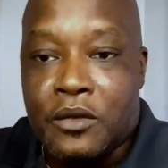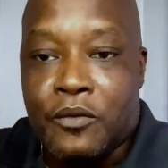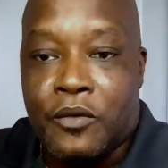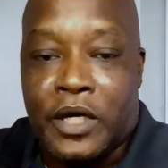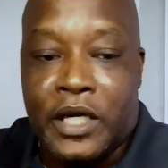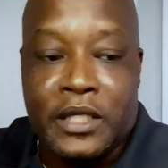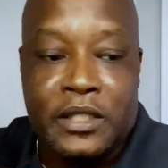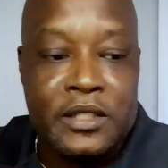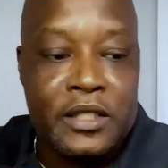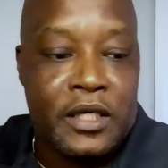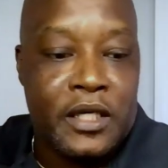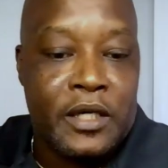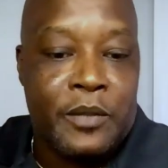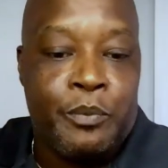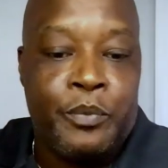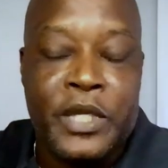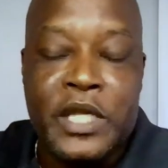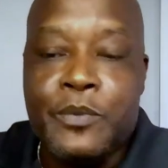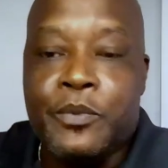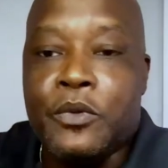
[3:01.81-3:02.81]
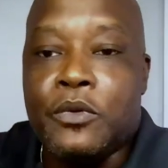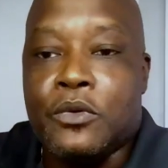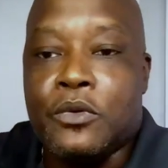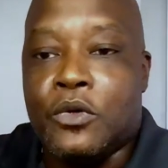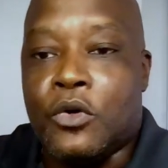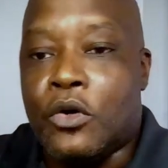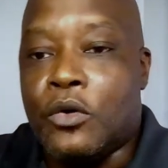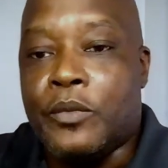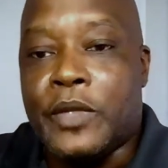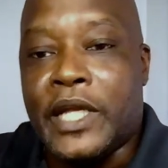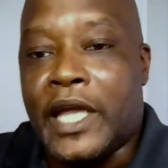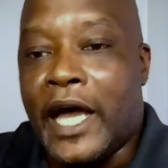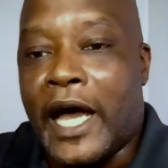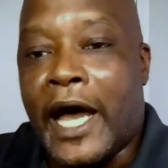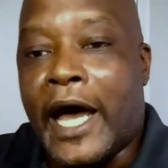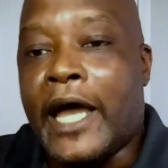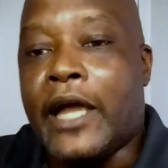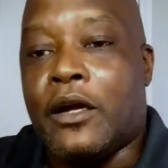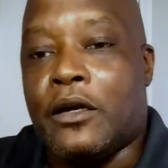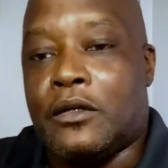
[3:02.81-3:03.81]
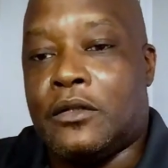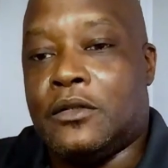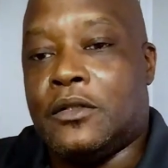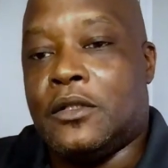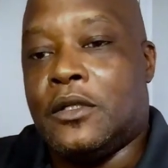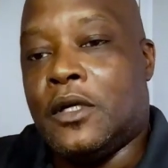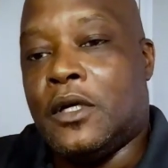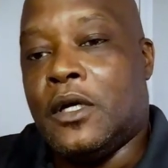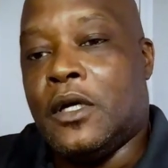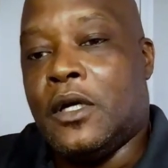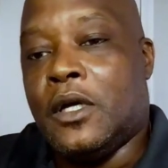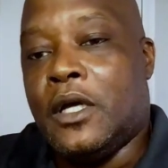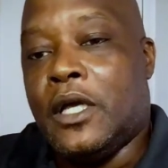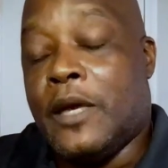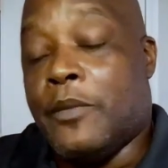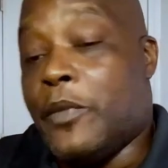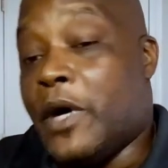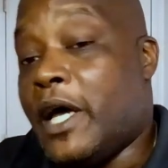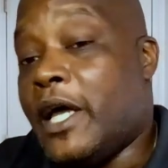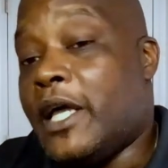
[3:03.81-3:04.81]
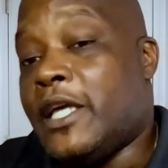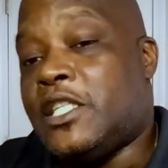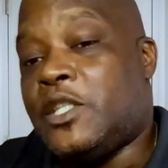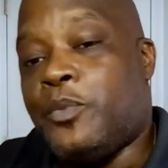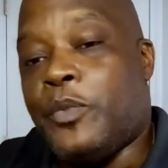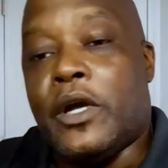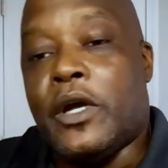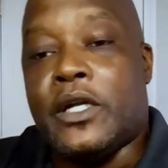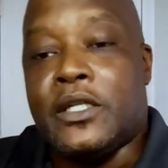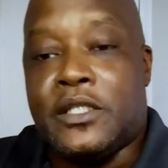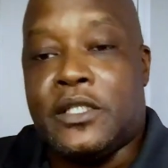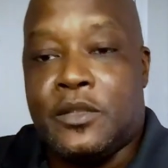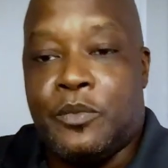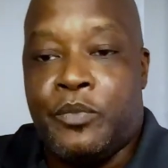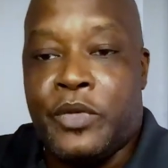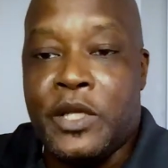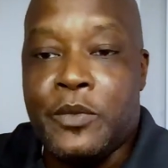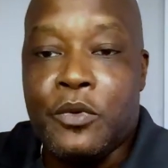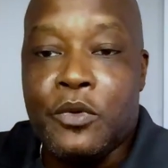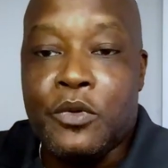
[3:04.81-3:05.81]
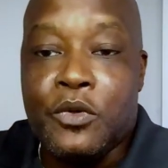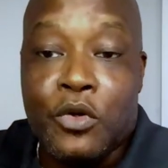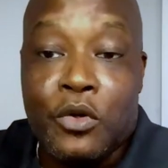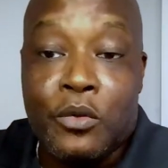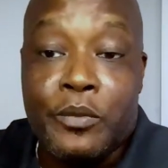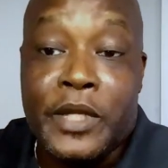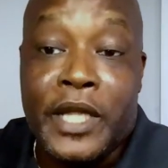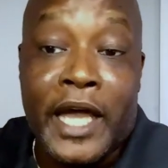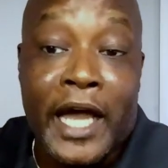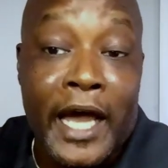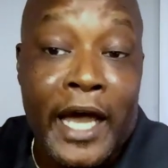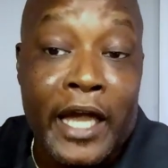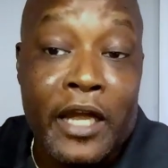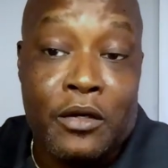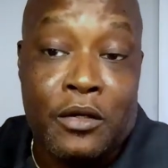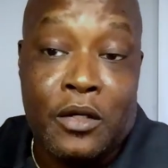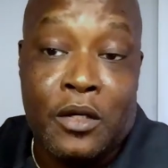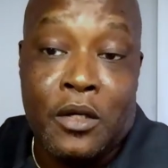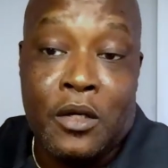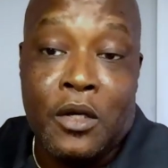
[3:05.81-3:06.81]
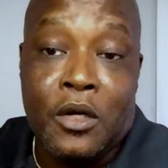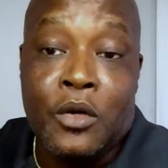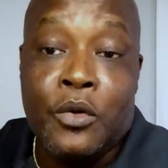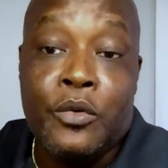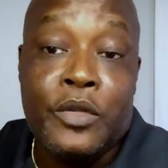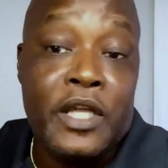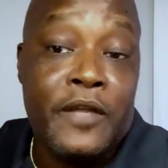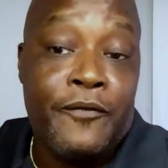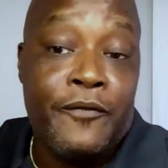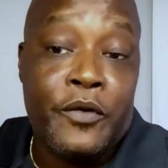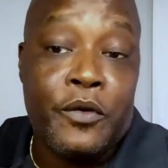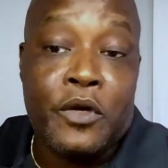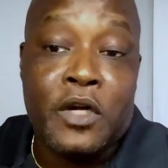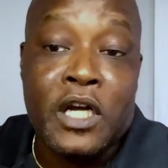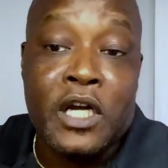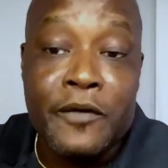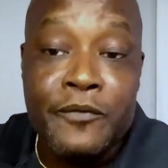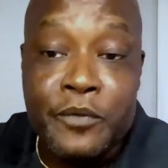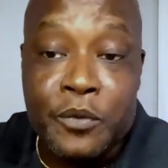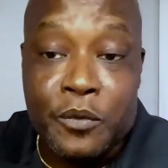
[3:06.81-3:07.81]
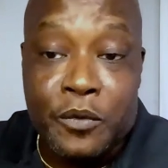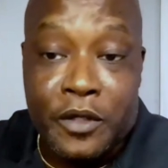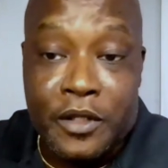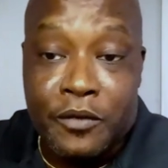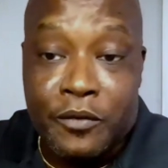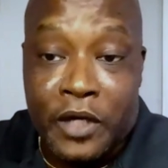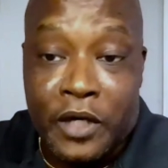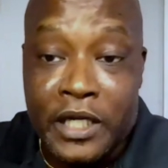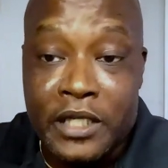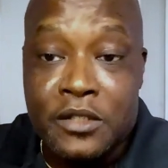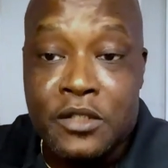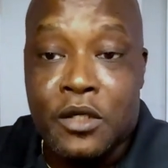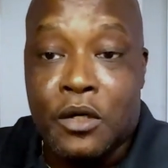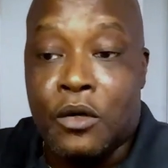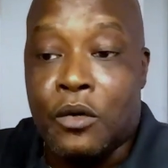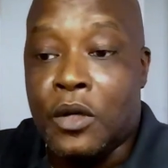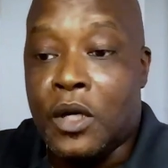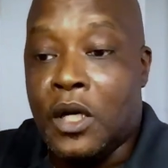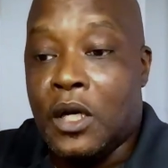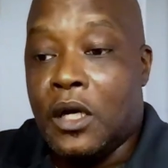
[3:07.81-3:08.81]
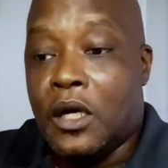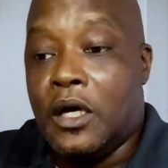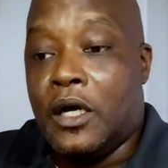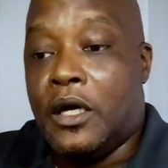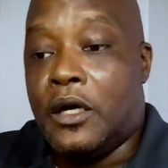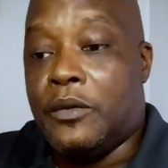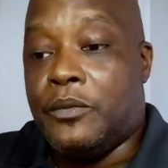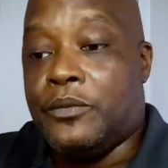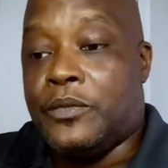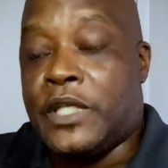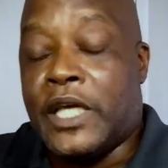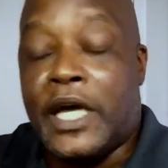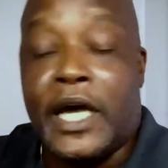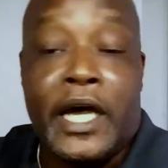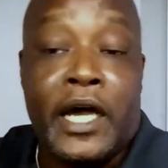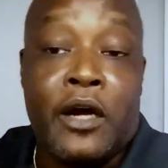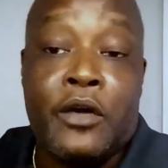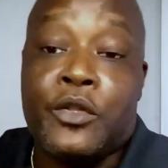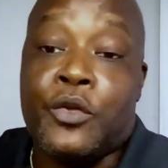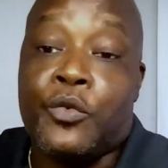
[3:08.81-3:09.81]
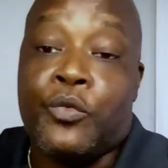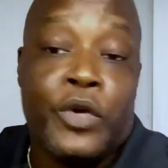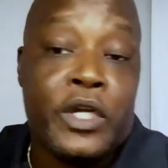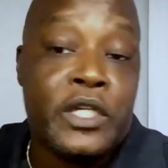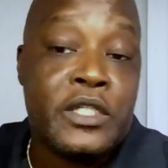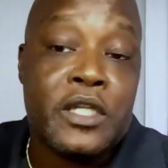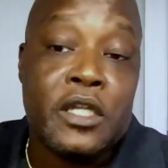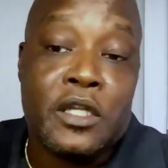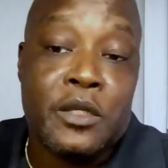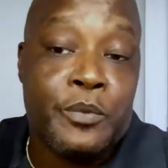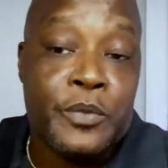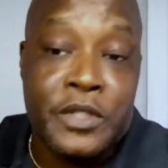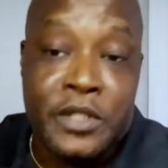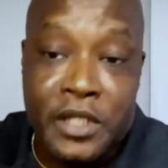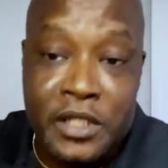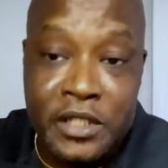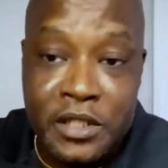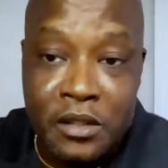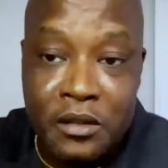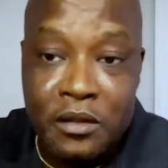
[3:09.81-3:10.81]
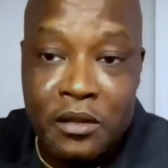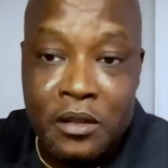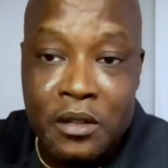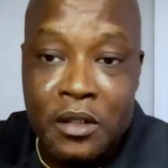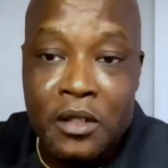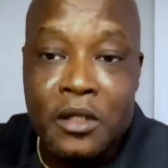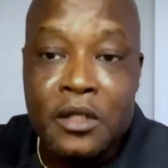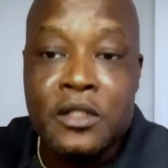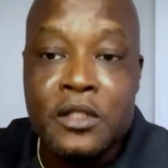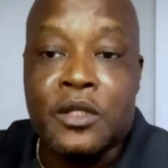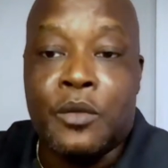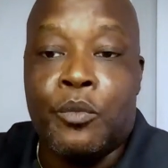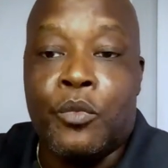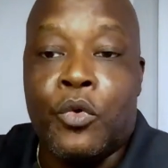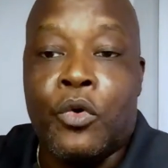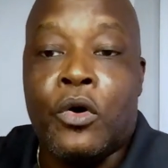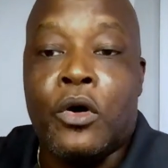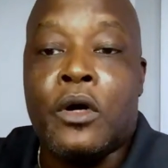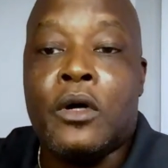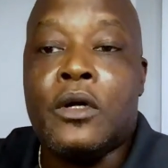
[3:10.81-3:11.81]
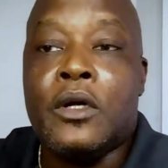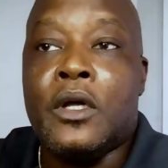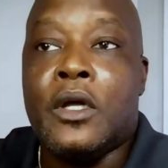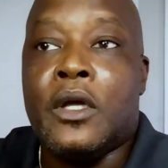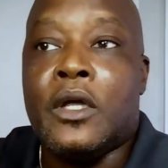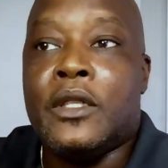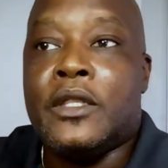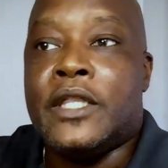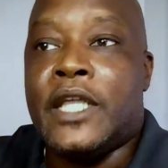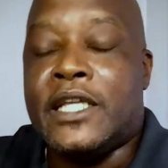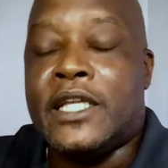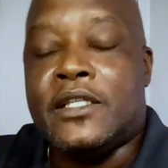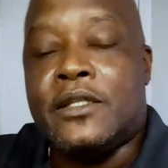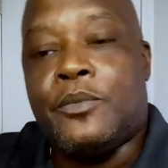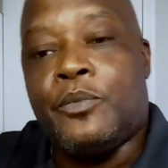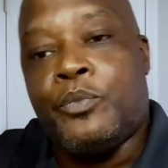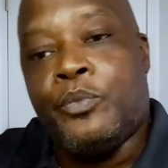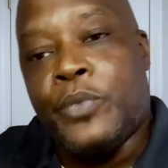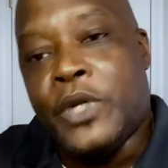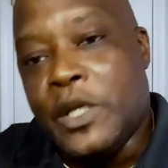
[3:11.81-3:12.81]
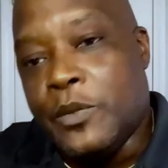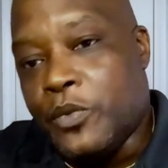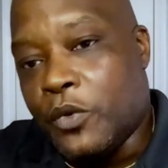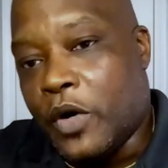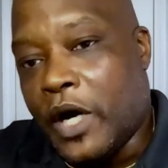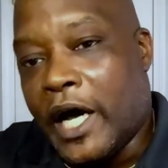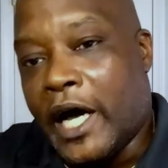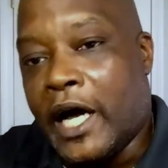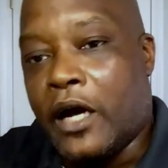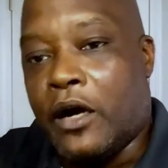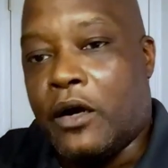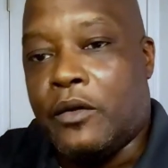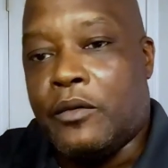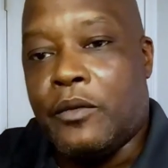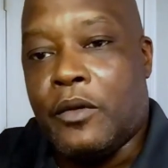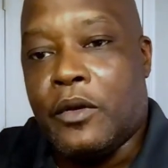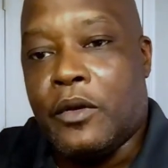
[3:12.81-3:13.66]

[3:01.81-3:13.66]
right? Uh, people normally hire, in my experience, people normally hire who they feel comfortable with, right? So um, the higher the risk of the position, the more that people hire